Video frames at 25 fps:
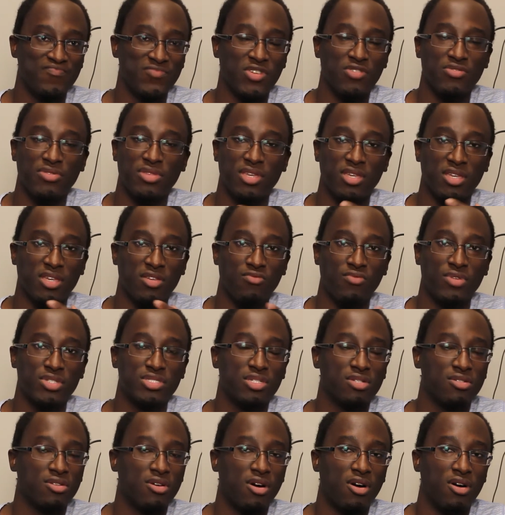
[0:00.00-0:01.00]
the
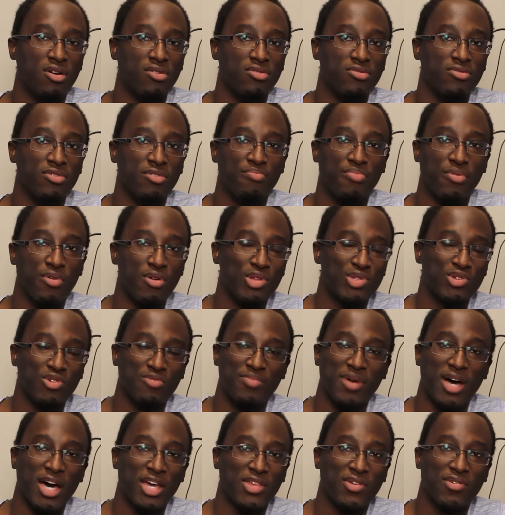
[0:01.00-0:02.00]
what's it called? The birds are
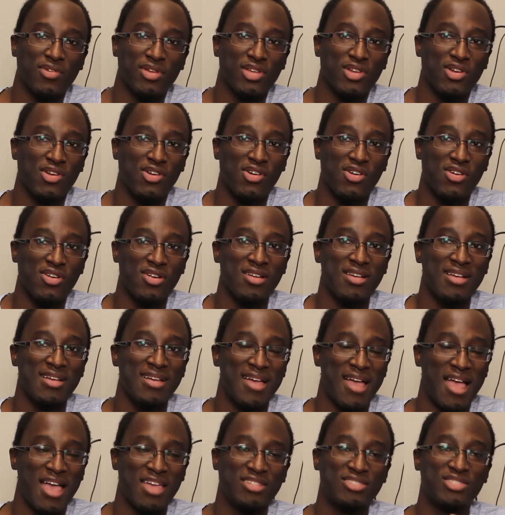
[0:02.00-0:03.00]
bothering her.
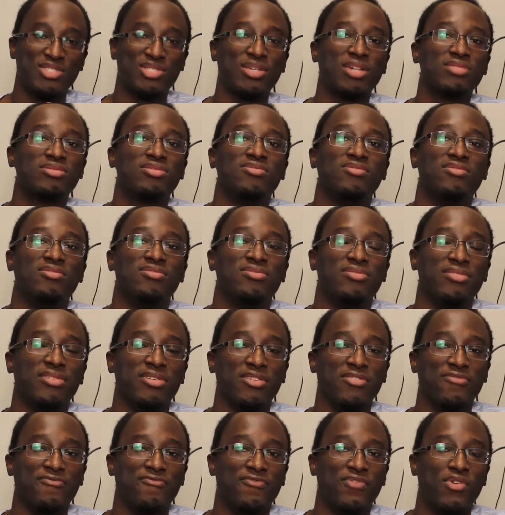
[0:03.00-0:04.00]
I just like
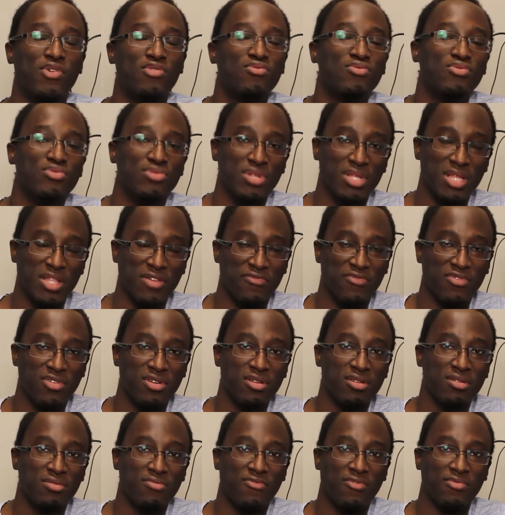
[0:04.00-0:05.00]
the vocal
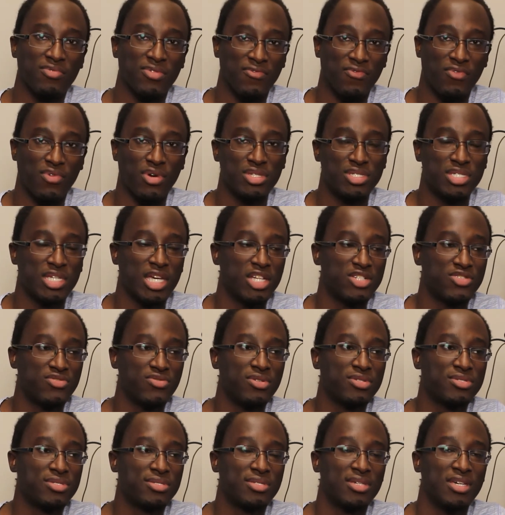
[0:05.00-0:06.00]
delivery from the voice
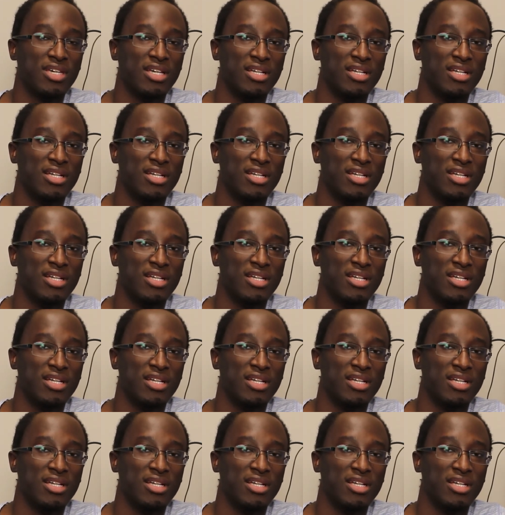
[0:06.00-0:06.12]
actress.